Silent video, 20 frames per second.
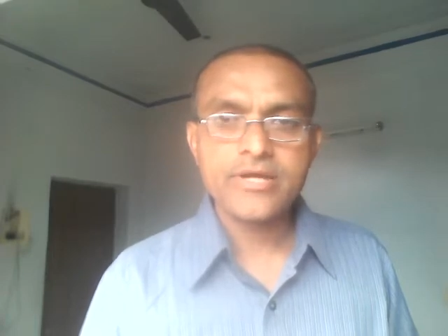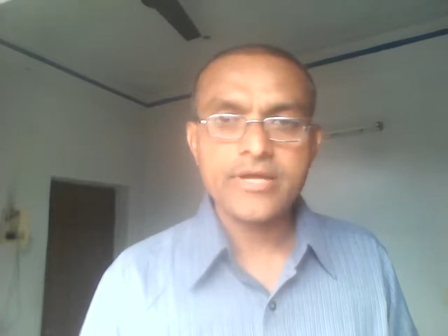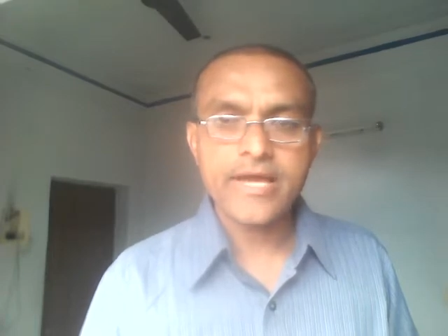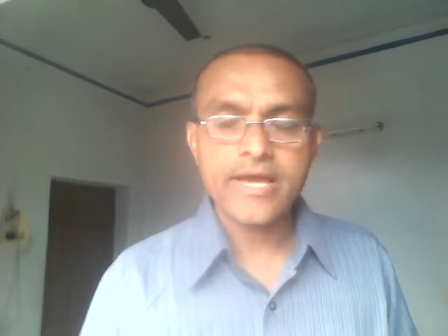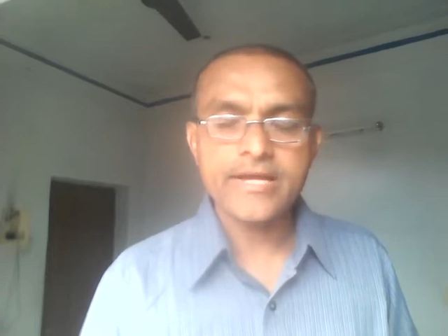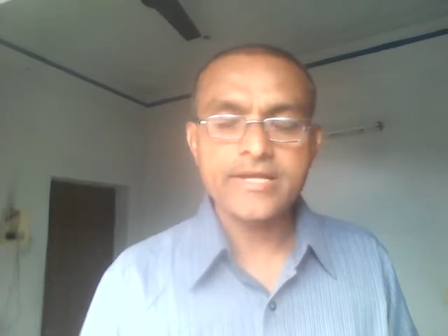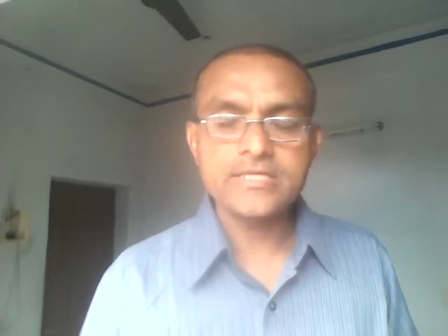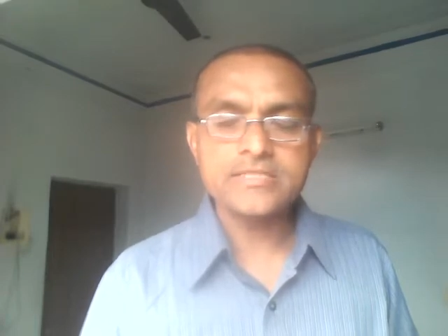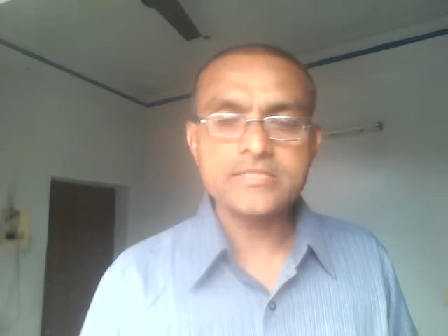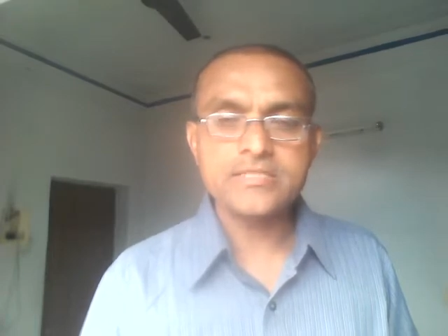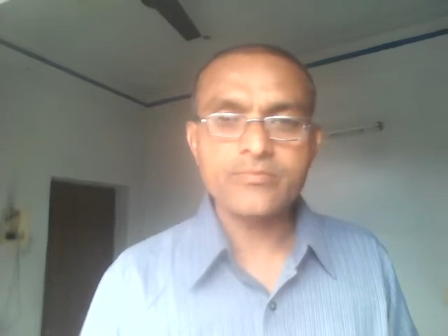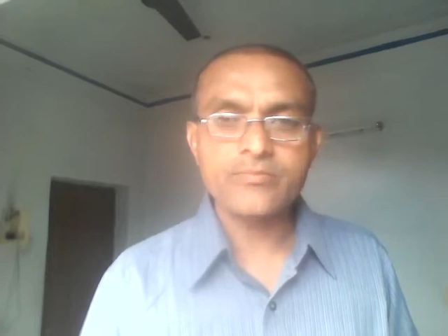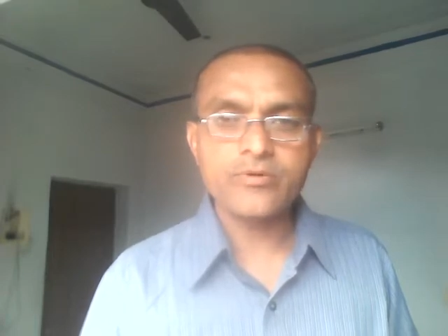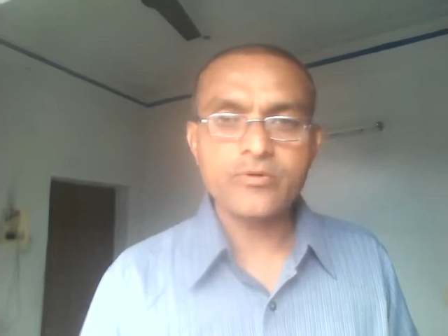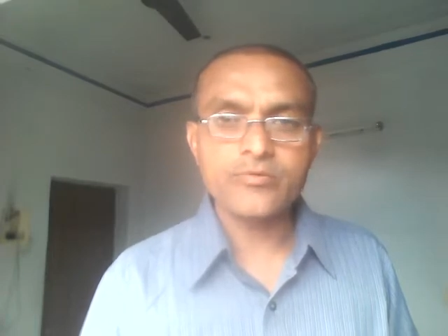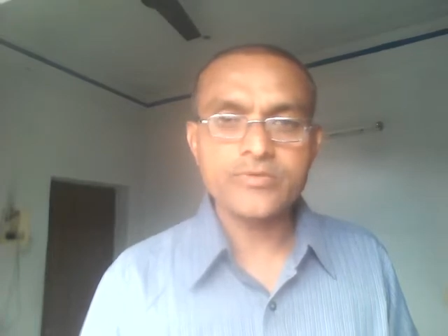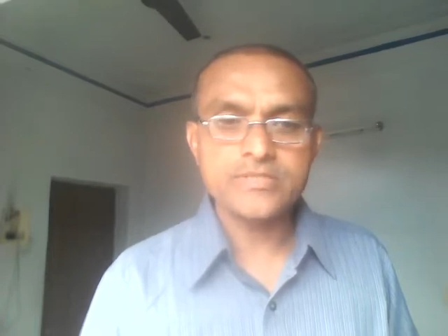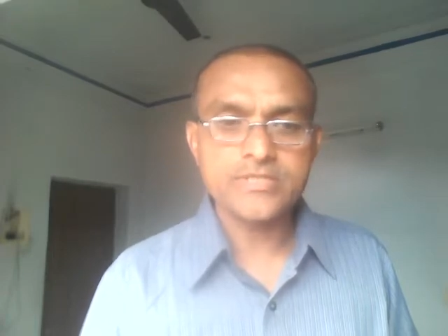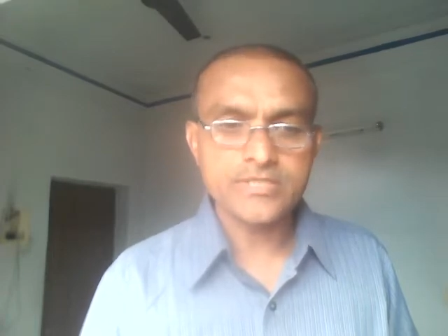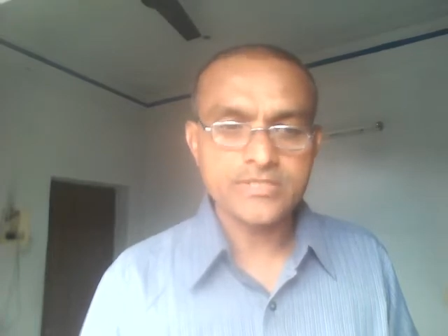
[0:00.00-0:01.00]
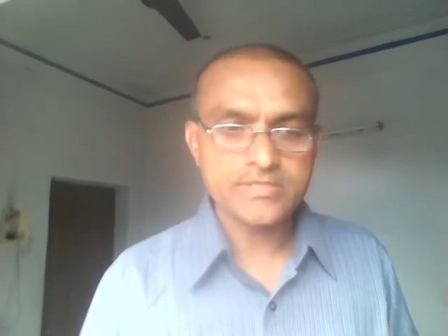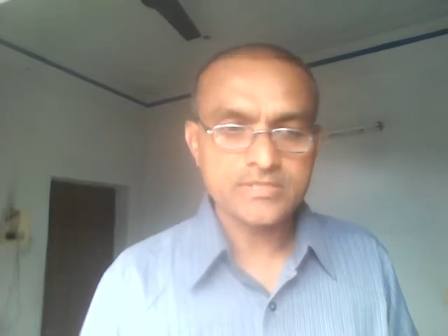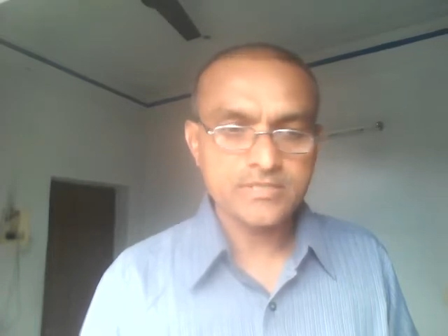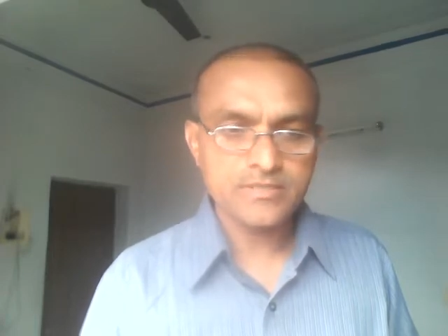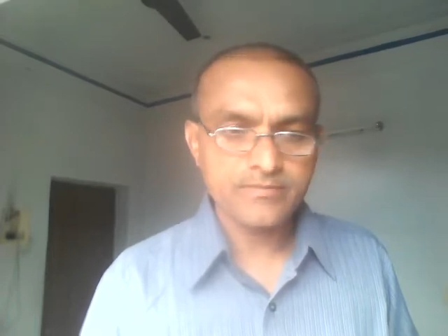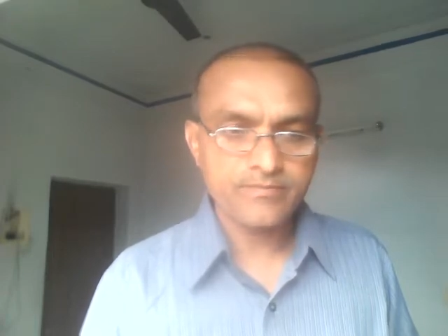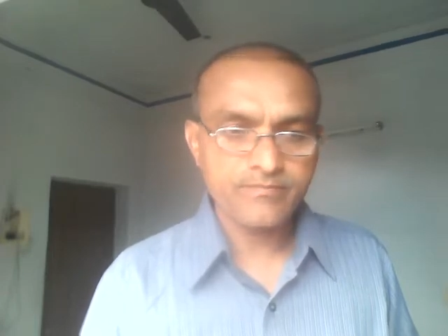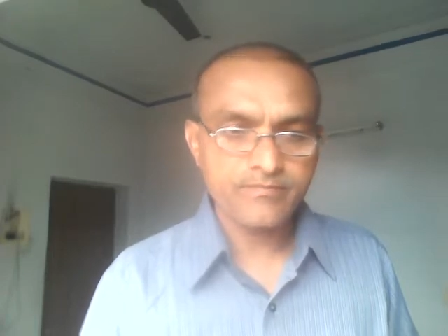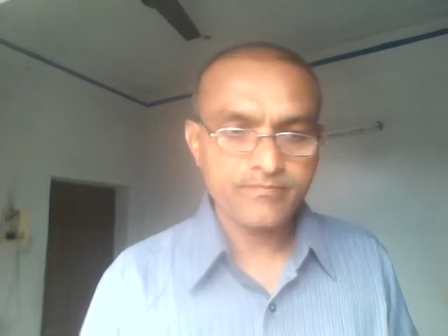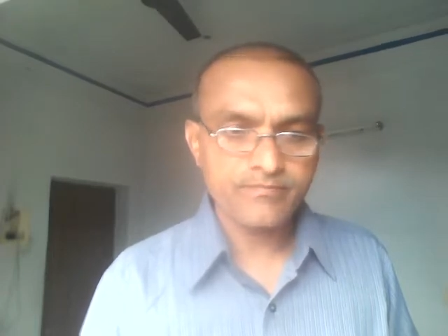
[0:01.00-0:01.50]
carries the
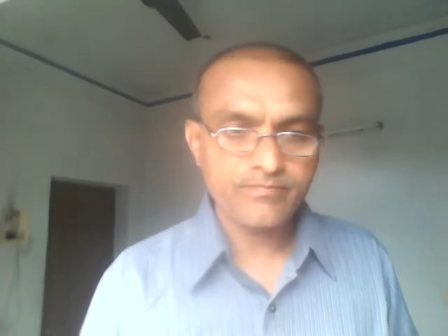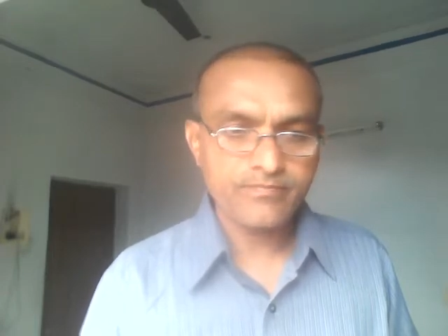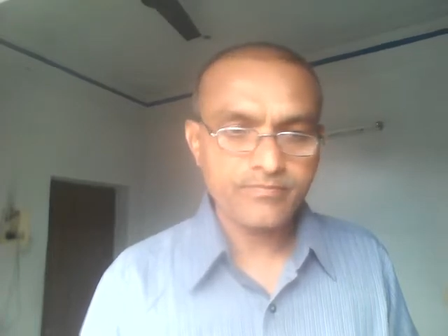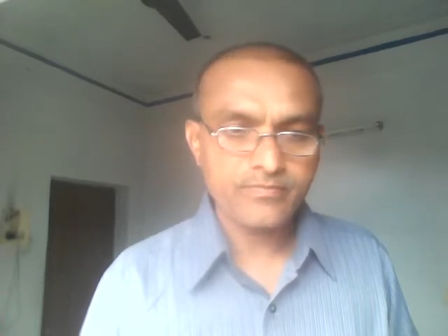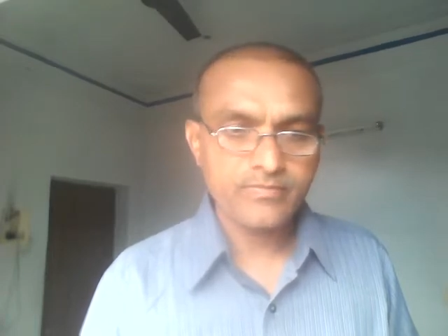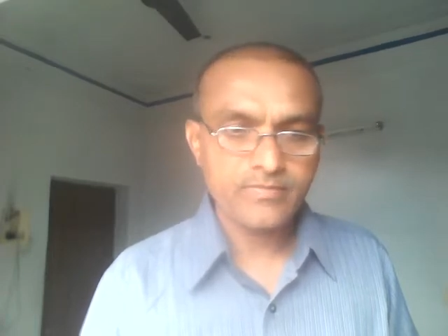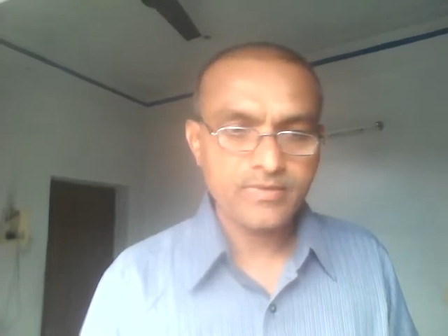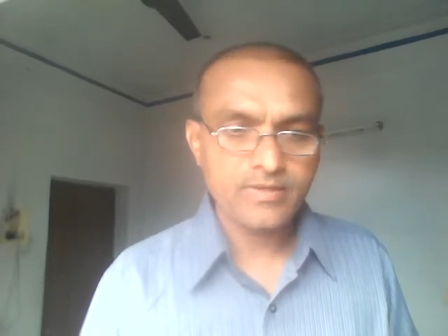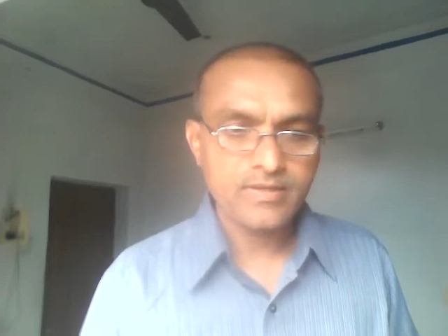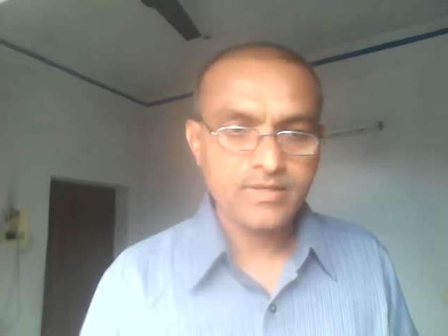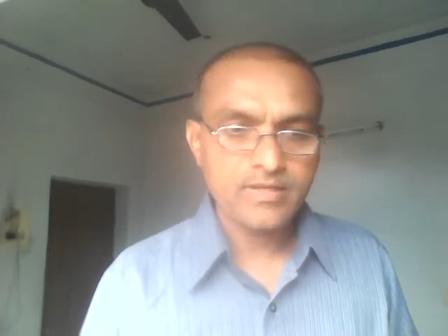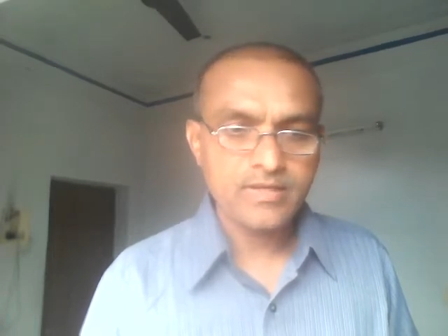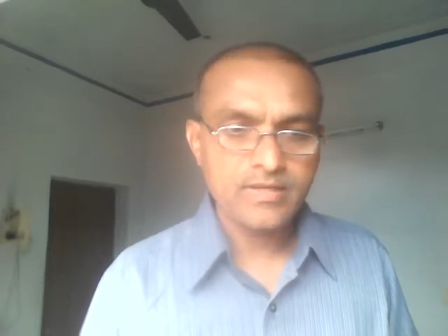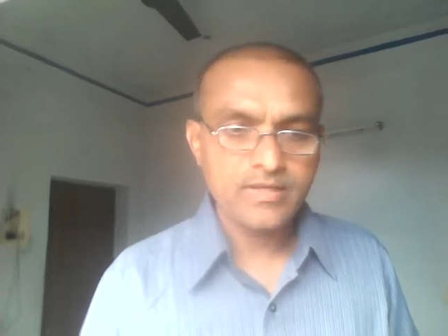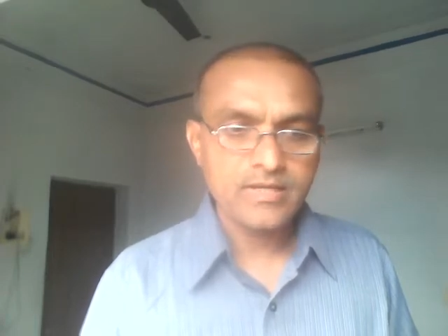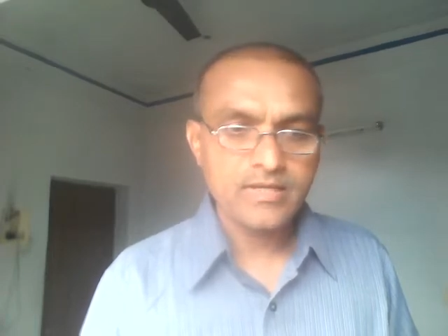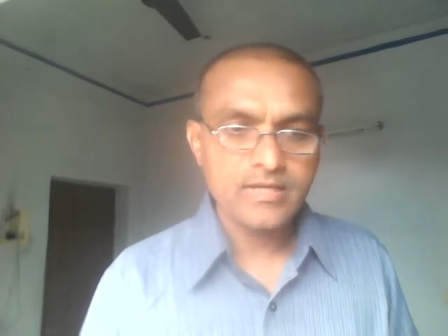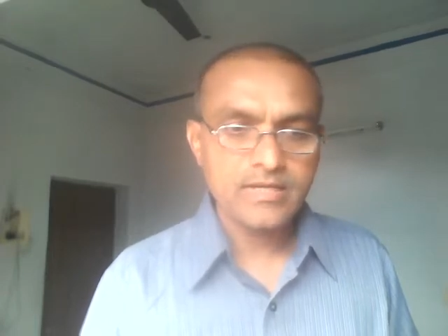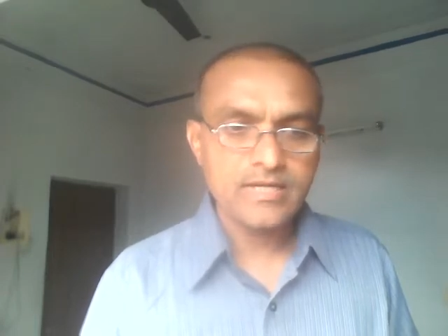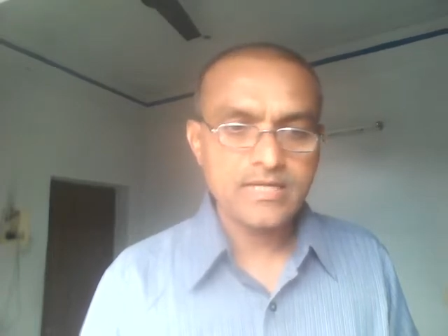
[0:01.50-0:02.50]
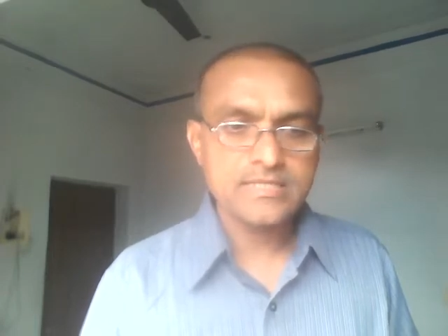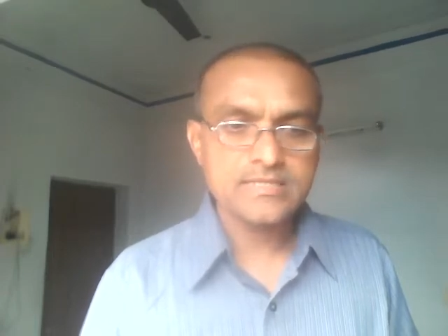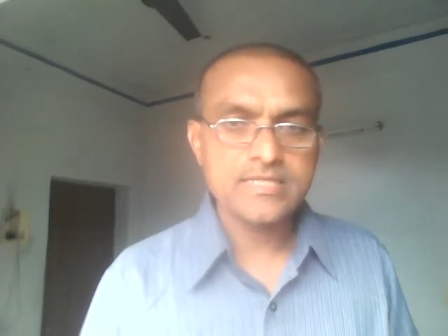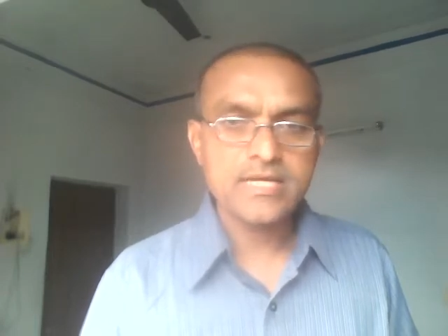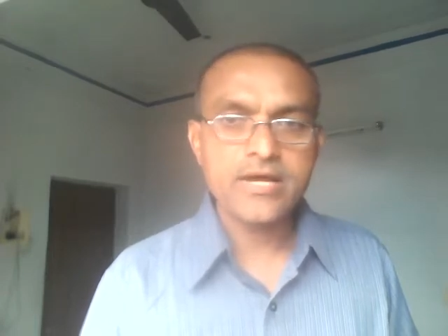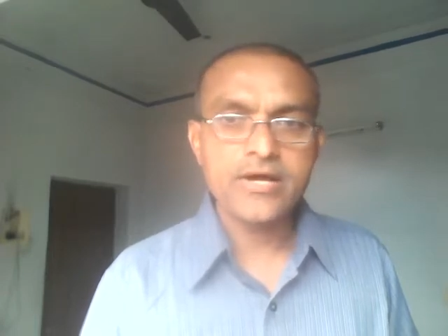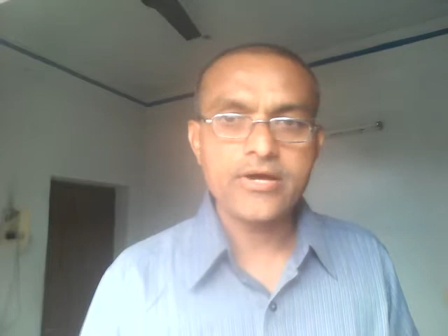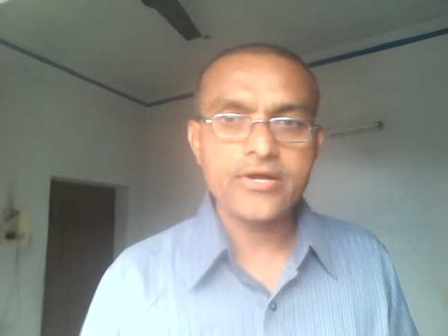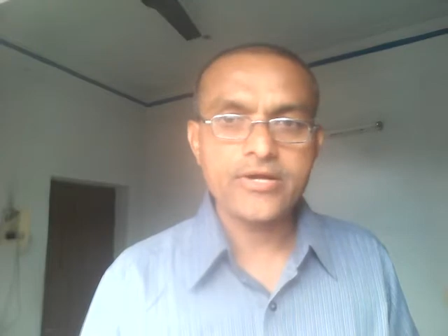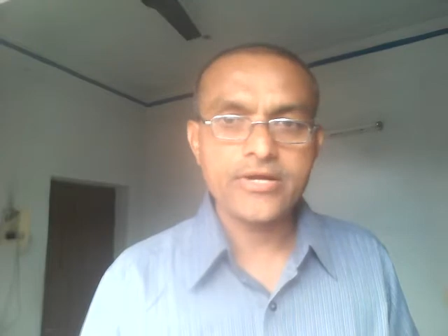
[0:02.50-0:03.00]
provisions. Let
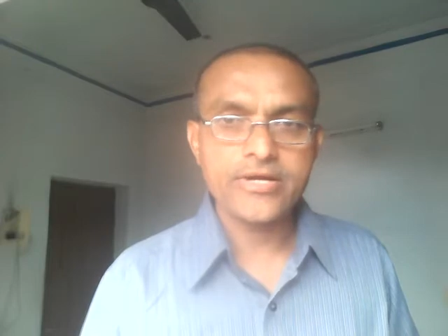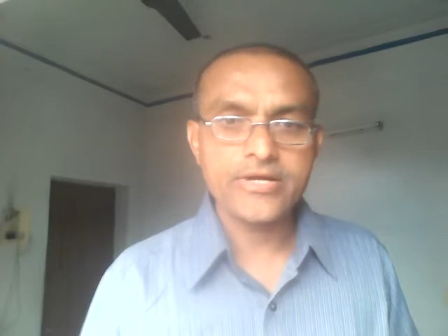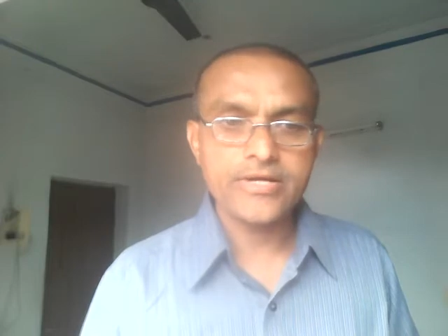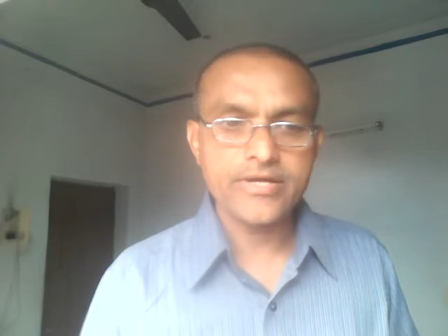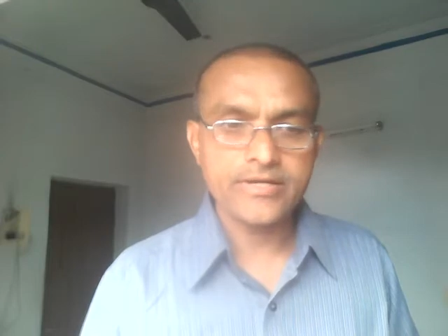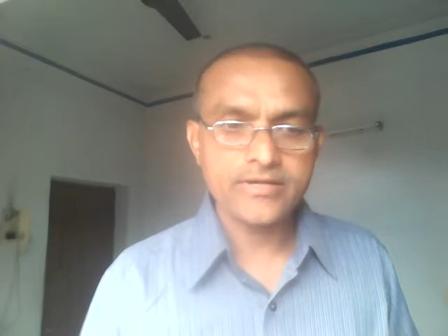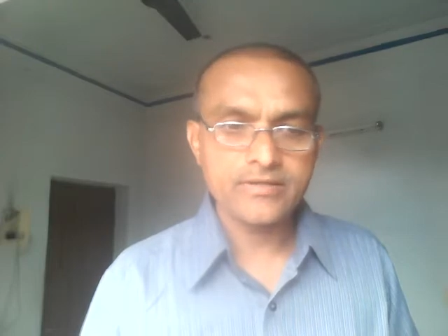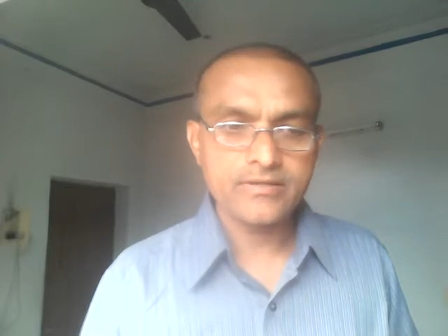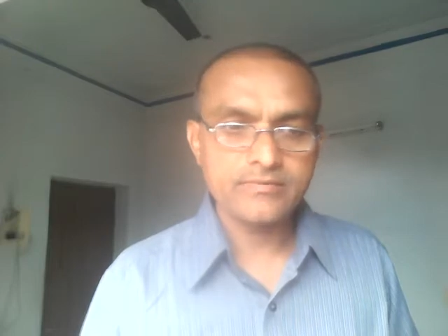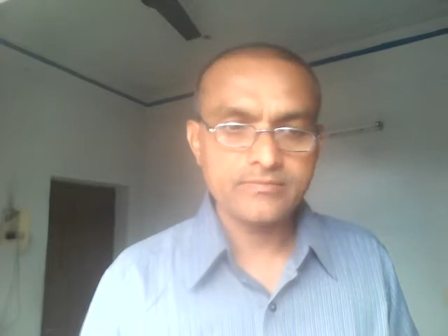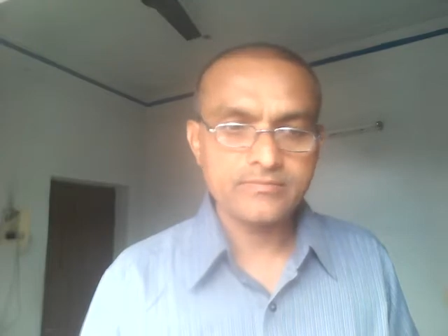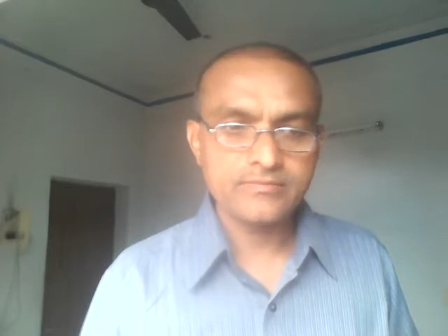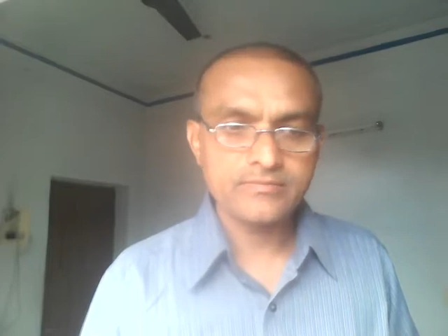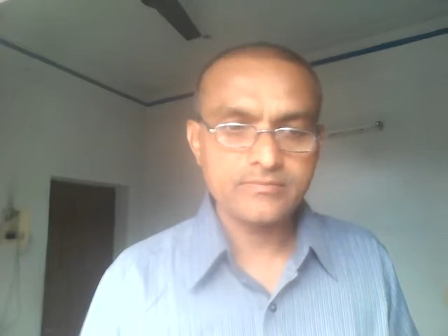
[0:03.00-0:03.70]
us read it.